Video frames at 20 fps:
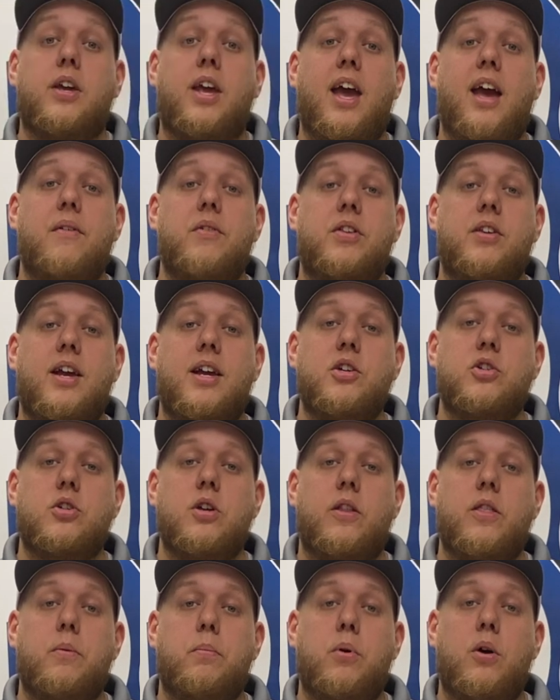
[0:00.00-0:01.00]
the
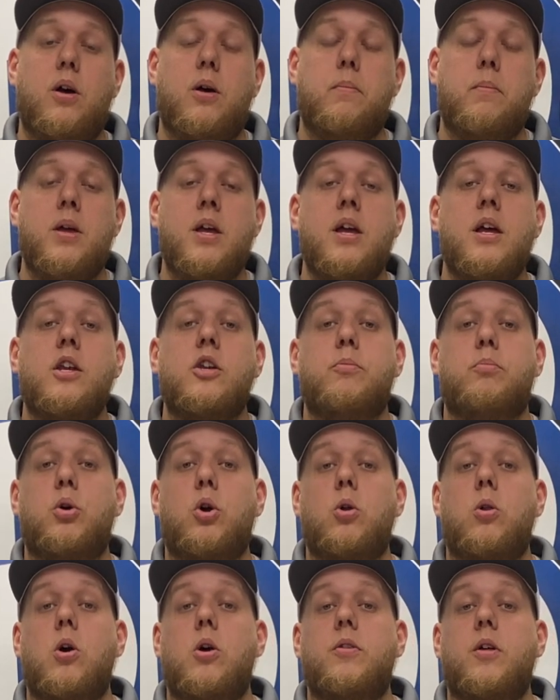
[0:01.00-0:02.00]
cavitation on the pump to
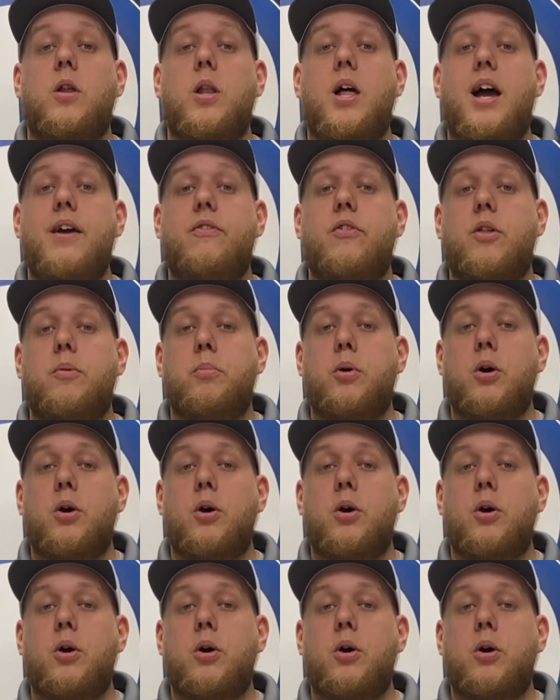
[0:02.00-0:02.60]
prolong the life of the